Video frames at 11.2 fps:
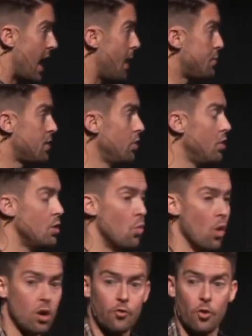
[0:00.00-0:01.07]
Absolutely,
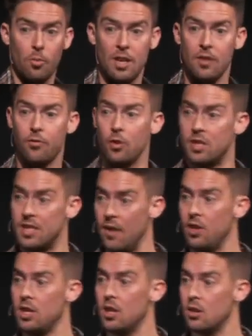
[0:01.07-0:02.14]
work for me for
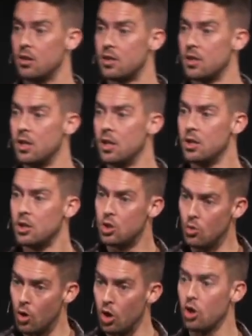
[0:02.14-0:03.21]
seven years
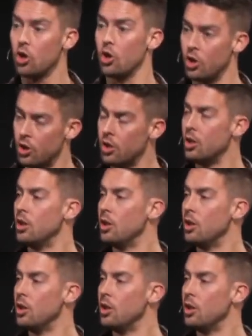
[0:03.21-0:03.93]
to earn